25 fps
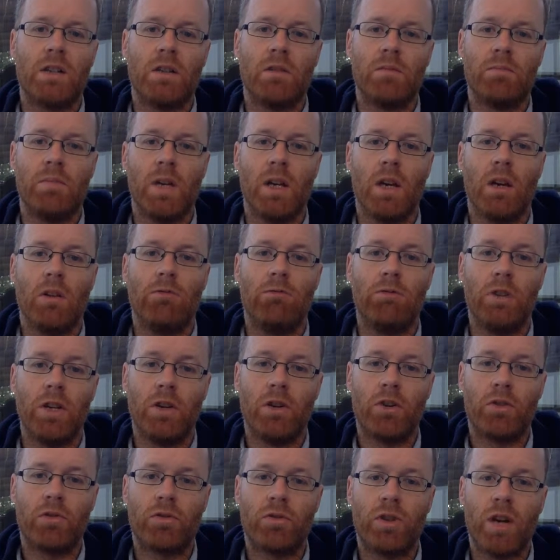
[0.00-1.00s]
as being a
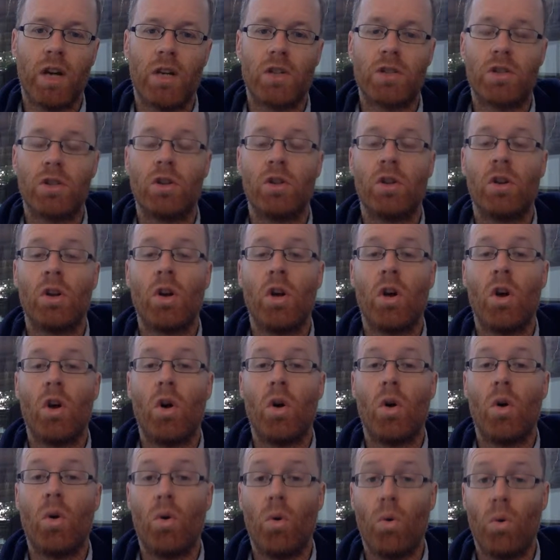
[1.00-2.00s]
redox reaction
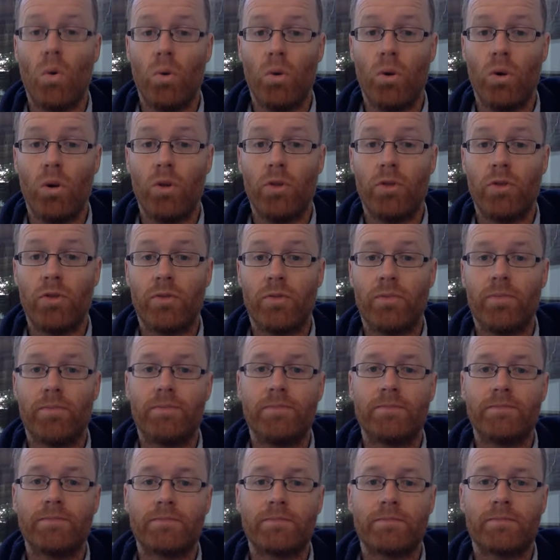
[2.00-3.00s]
or not,
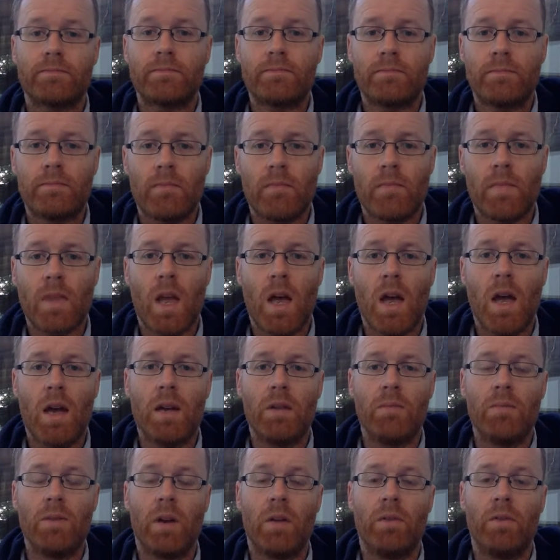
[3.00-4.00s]
and
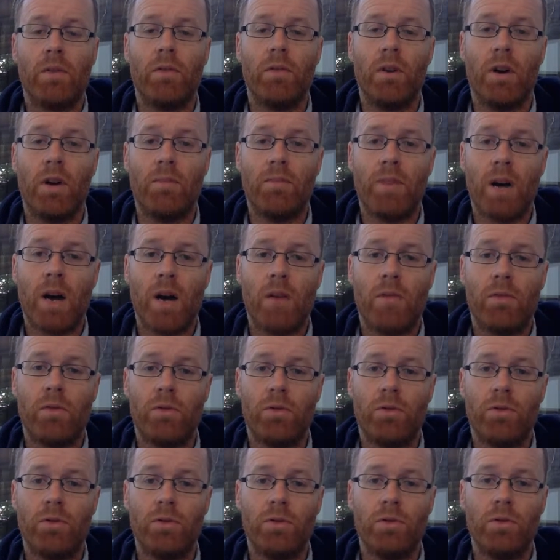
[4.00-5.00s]
it becomes a very powerful
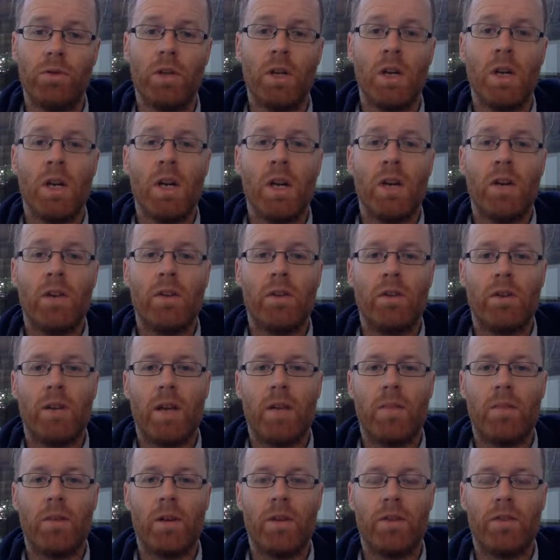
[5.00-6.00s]
tool to
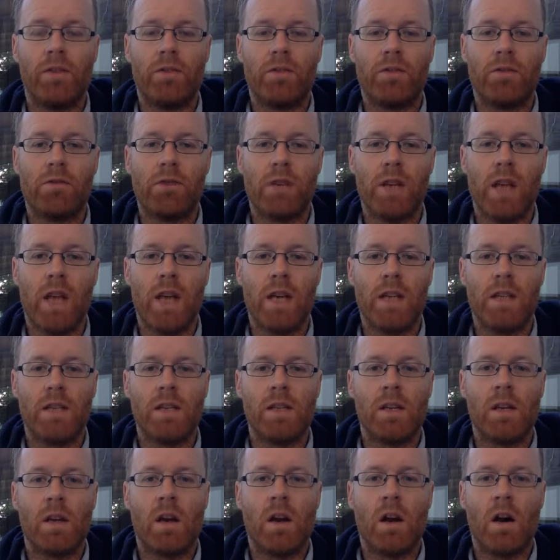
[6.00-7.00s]
enable us to create
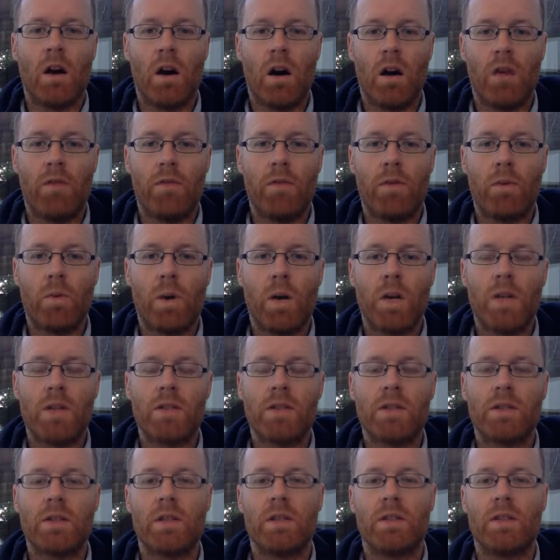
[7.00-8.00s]
half
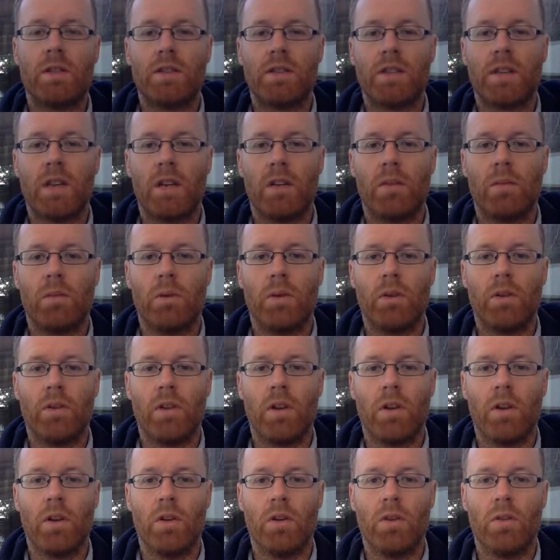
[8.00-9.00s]
equations, understand what is
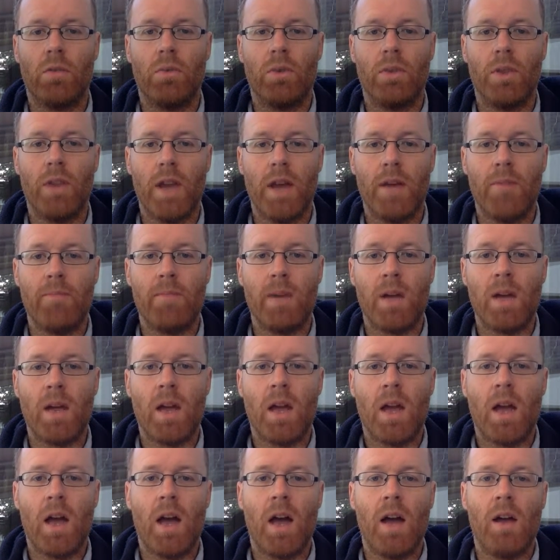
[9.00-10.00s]
going on with them,
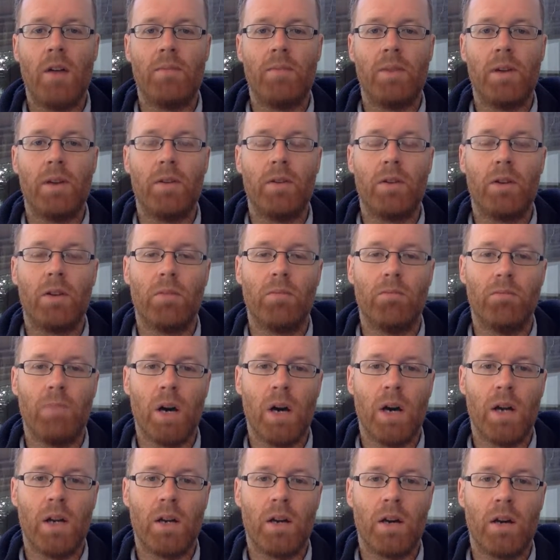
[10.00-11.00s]
be able to
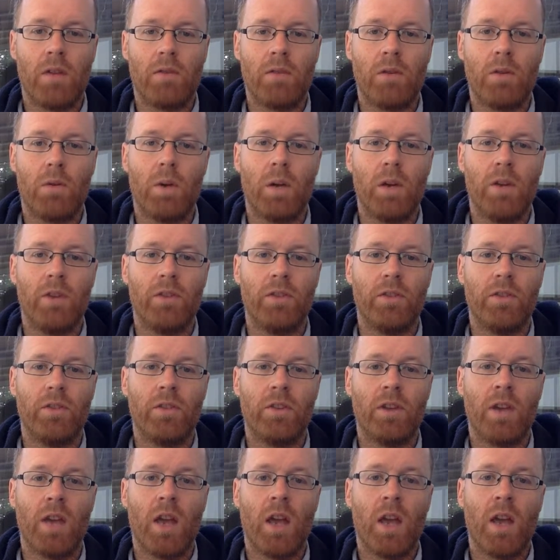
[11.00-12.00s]
combine half equations,
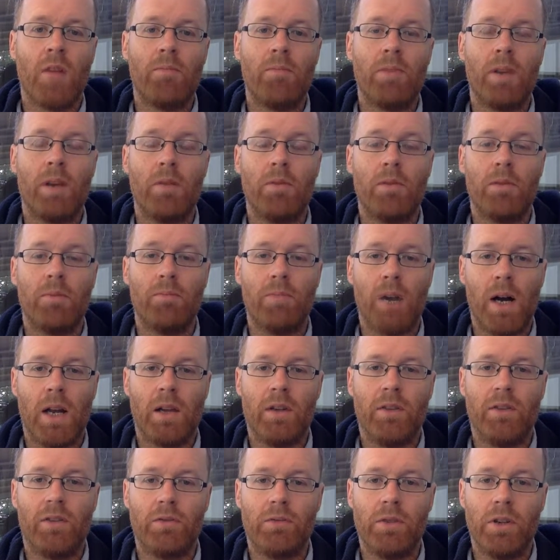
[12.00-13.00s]
be able to
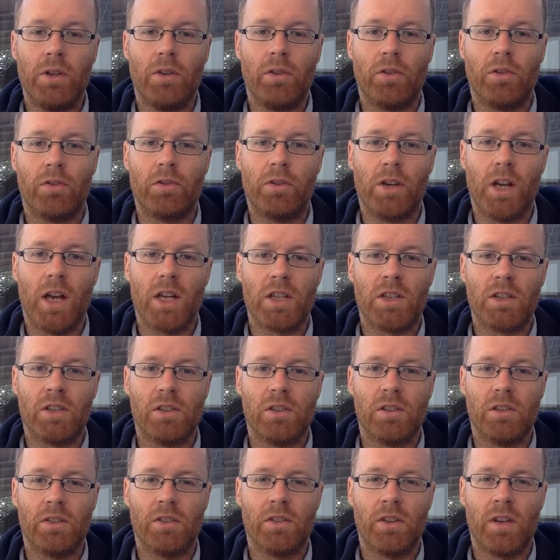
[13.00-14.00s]
balance redox
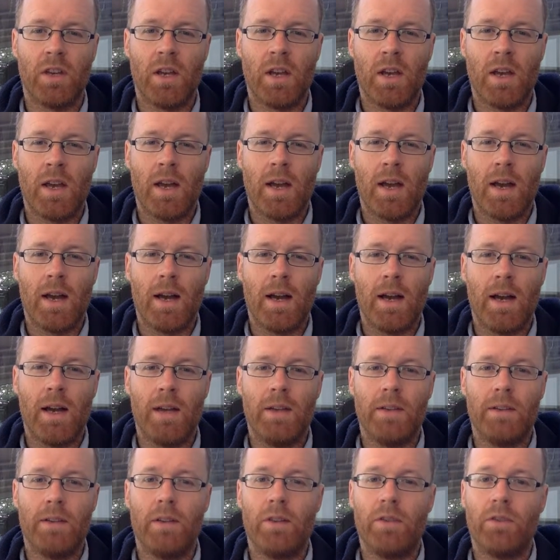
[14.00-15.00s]
reactions,
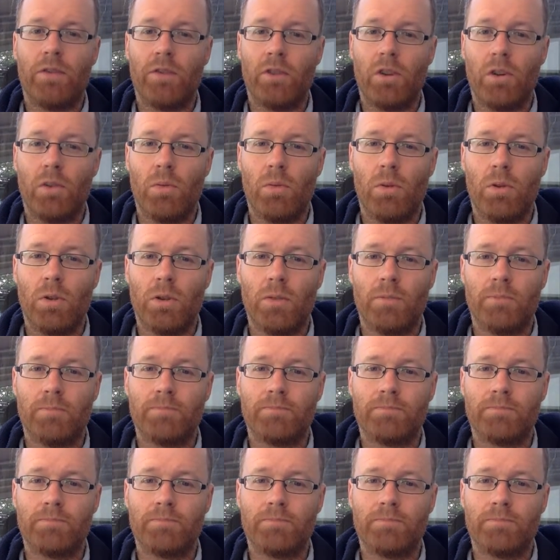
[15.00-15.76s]
and so on.